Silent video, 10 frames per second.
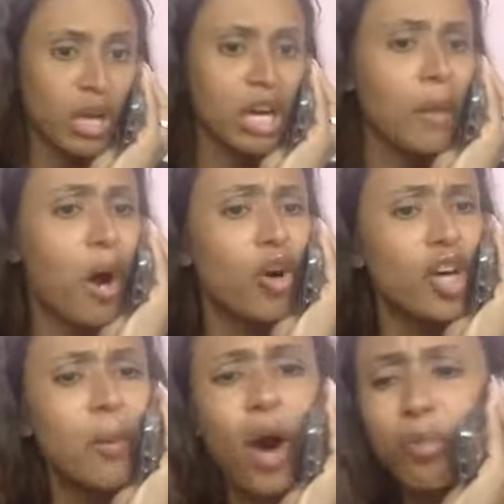Come on,
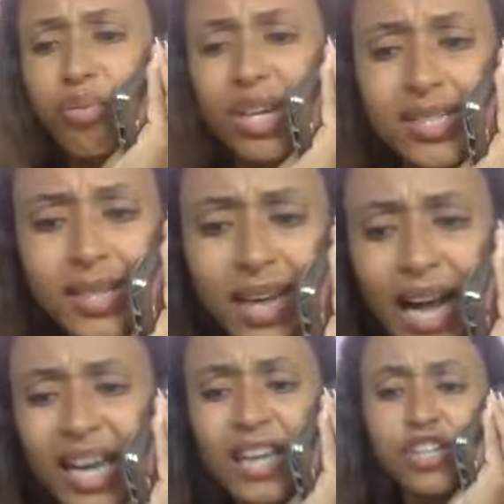come on, press in. I
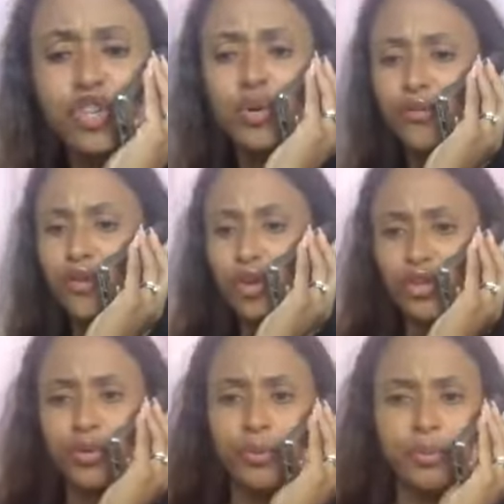can't do it for
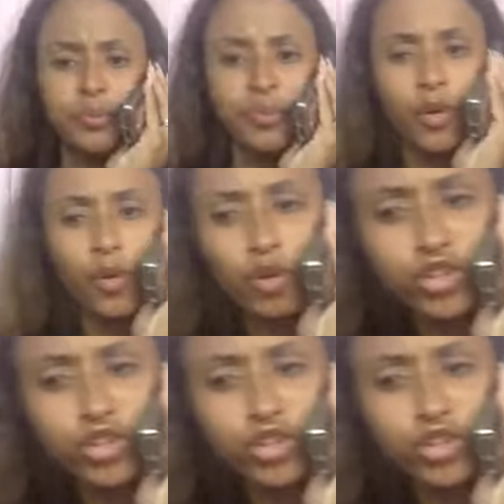you. Oh,